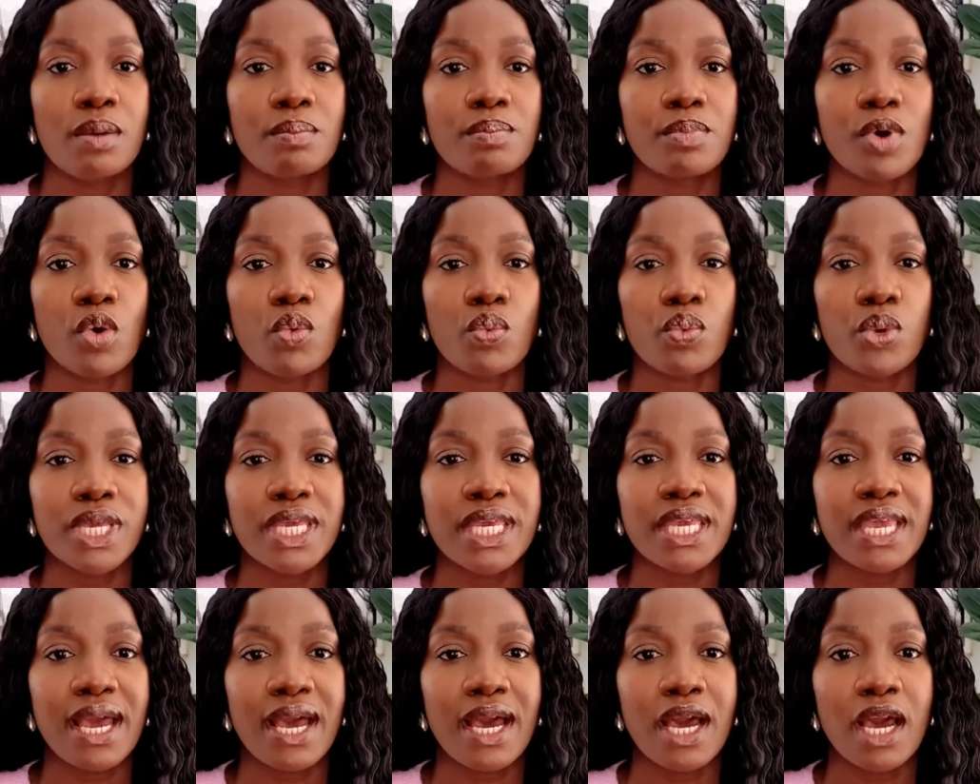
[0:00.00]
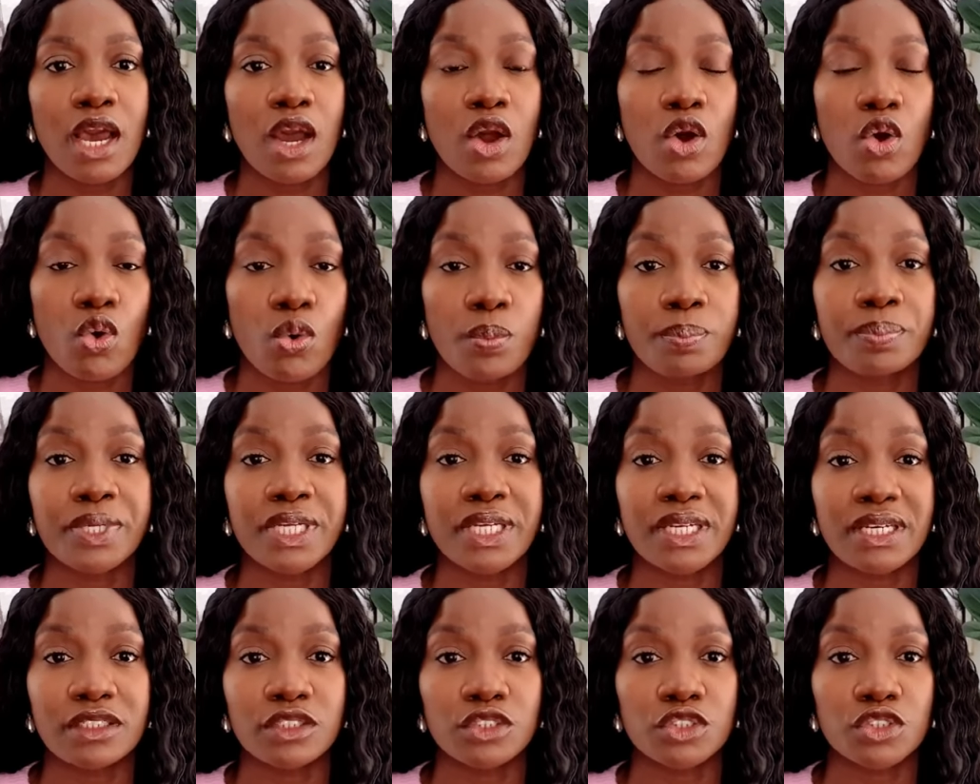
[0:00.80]
but we are
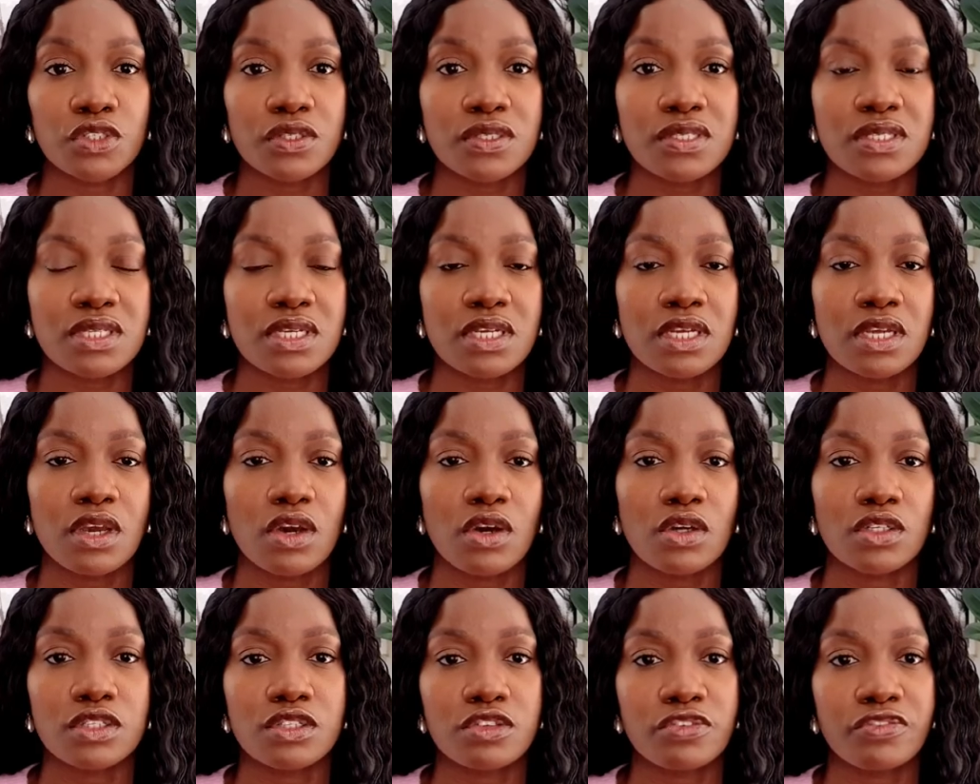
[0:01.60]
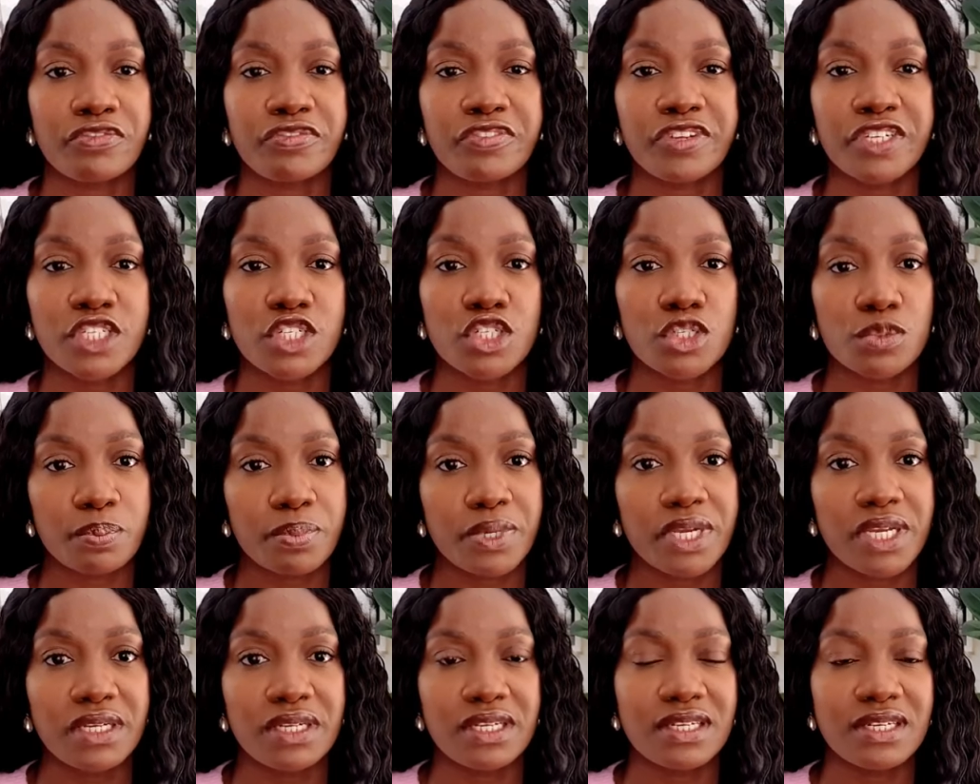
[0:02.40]
hoping and trusting God to finish
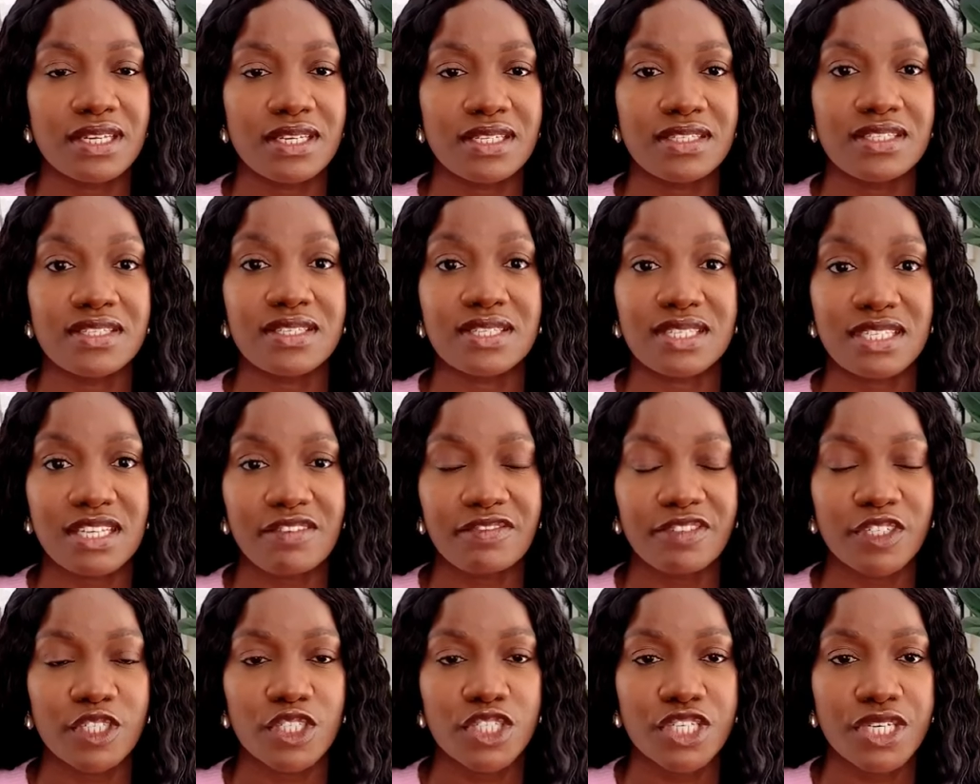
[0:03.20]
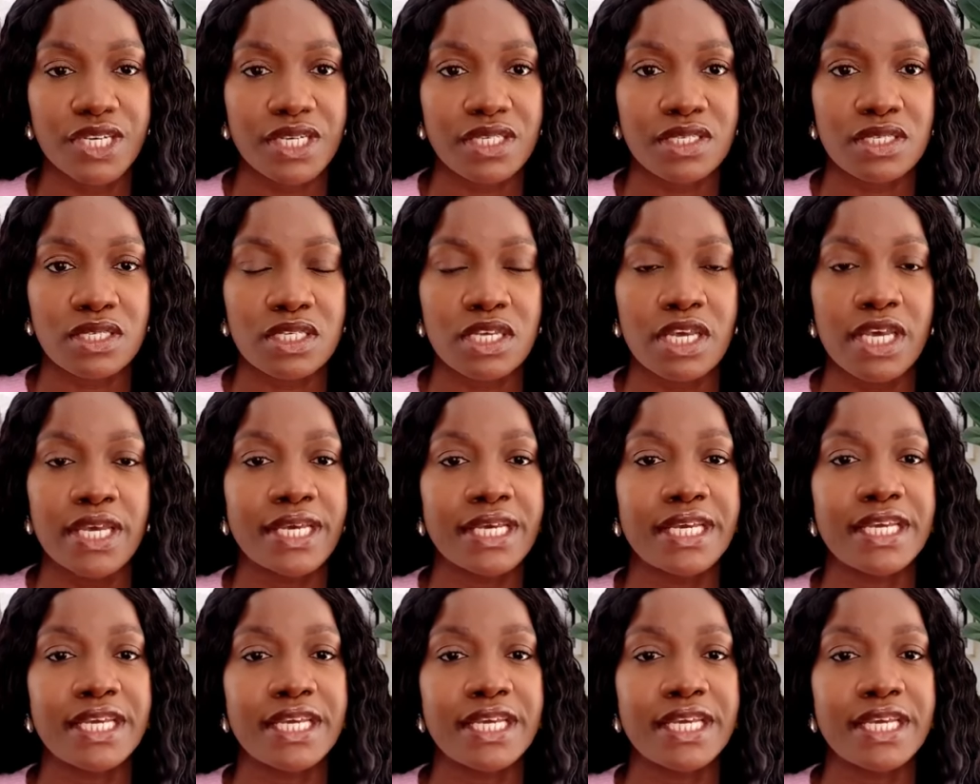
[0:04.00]
paying it in seven years.